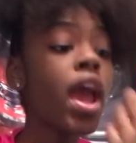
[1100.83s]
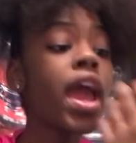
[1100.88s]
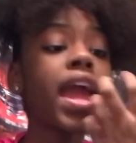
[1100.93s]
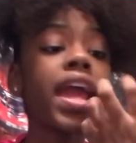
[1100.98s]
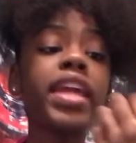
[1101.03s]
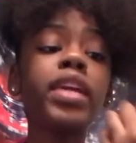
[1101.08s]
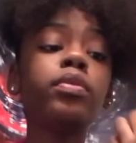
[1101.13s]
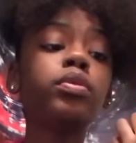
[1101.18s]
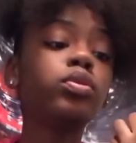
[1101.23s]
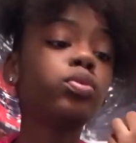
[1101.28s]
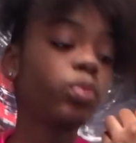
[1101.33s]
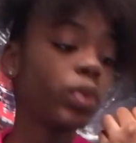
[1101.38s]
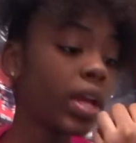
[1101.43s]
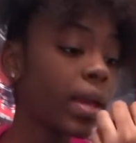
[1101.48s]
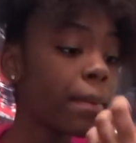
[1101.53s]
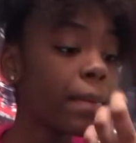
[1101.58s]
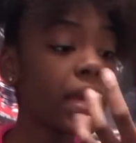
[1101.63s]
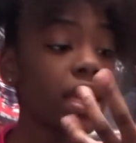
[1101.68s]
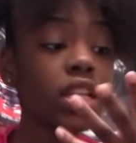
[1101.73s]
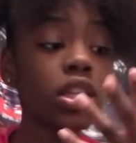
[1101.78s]
He was with
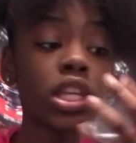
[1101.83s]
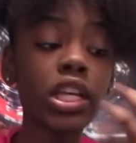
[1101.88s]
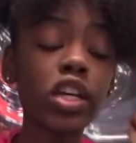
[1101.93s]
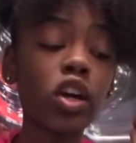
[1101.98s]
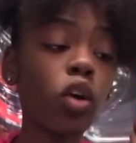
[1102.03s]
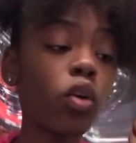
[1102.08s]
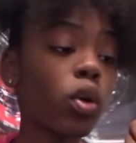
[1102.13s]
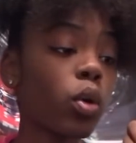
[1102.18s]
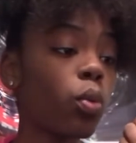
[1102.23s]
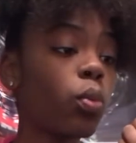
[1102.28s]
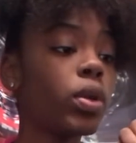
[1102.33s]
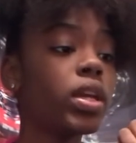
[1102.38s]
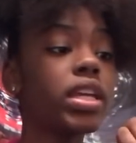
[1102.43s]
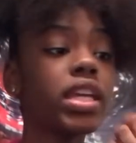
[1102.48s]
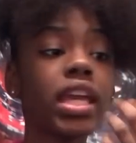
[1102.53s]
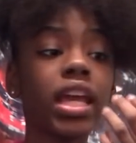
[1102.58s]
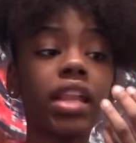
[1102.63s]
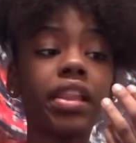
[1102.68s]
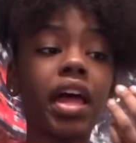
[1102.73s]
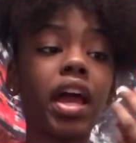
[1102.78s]
me on the
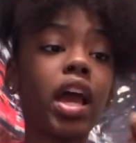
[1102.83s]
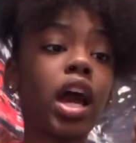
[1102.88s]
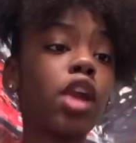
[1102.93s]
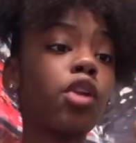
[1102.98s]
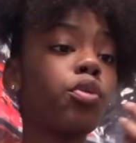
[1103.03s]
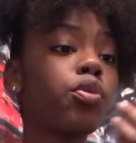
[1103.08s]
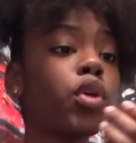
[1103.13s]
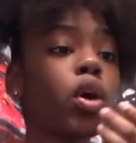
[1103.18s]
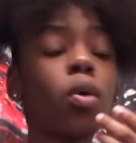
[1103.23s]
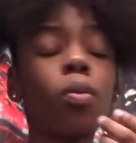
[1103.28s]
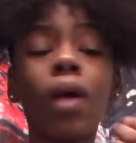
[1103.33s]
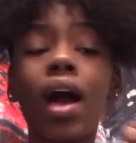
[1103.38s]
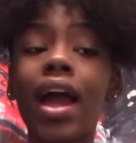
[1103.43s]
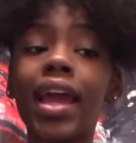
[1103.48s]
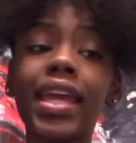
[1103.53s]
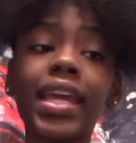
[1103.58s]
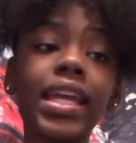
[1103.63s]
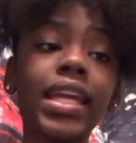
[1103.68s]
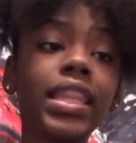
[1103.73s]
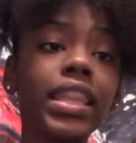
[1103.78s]
weekend. Like, I don't know why
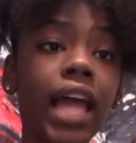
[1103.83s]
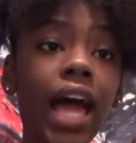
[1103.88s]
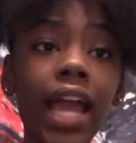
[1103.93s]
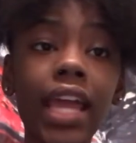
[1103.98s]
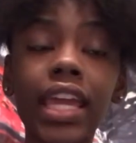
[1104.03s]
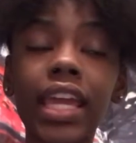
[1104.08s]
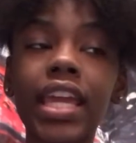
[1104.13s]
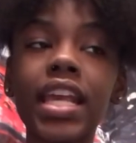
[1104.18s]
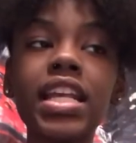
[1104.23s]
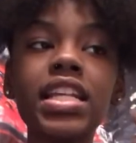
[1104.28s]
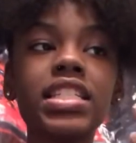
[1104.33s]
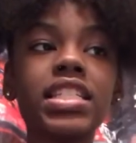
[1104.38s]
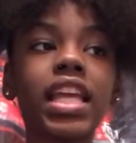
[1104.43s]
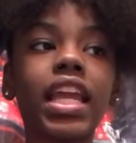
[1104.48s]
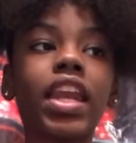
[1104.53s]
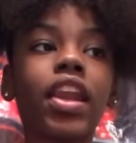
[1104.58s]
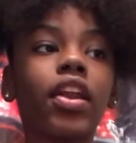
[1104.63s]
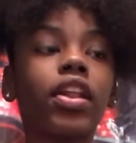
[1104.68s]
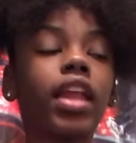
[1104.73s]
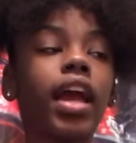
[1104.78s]
he lying. He's sitting
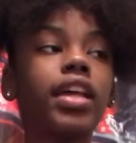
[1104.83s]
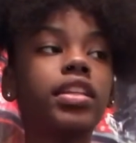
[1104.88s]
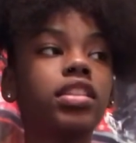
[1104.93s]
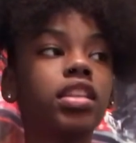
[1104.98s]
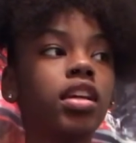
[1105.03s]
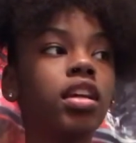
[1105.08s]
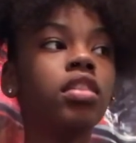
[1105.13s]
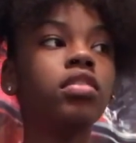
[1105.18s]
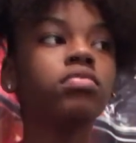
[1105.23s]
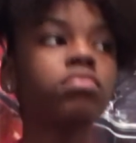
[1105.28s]
there like this.